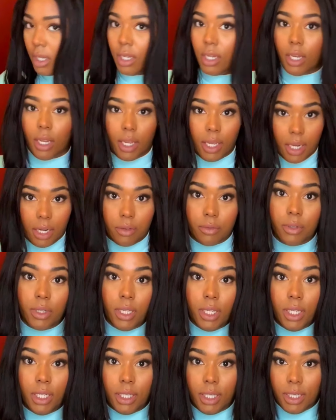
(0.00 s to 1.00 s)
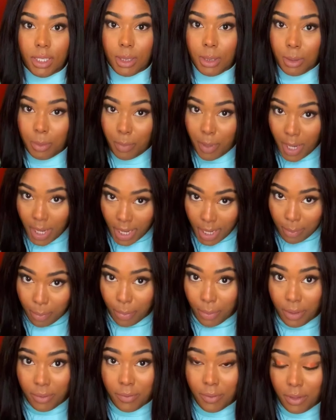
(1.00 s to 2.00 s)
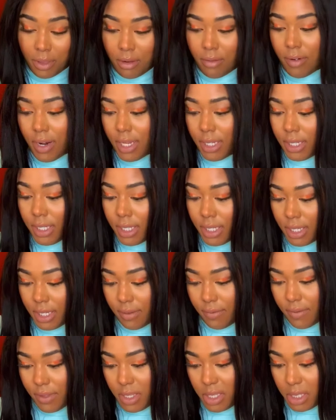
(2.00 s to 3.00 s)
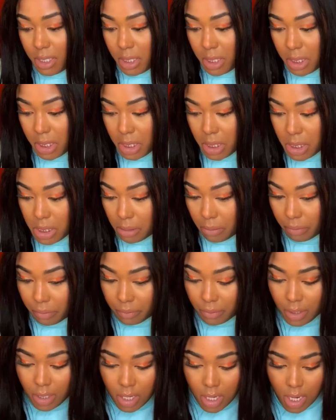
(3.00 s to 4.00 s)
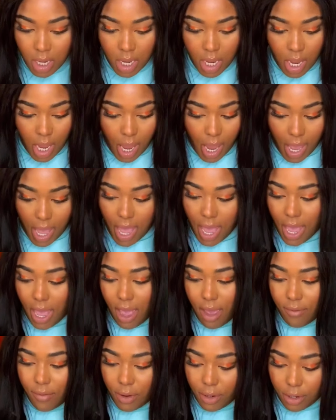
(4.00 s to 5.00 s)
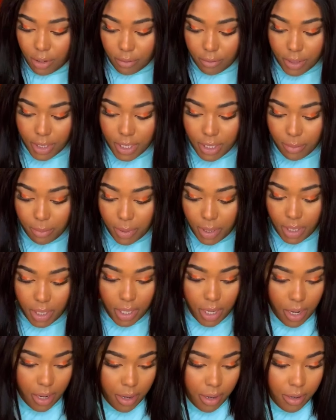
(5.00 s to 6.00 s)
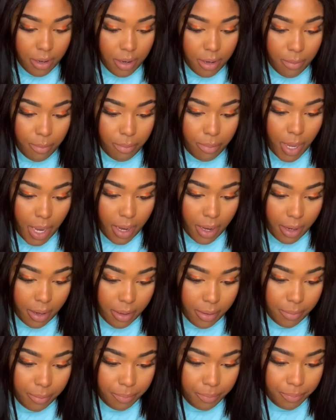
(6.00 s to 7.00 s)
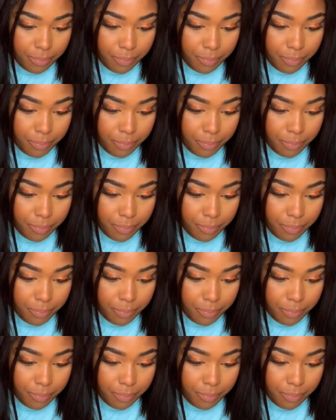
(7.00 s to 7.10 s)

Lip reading: Now I gotta read this paper for the rest of the stuff. I have a Korean pear.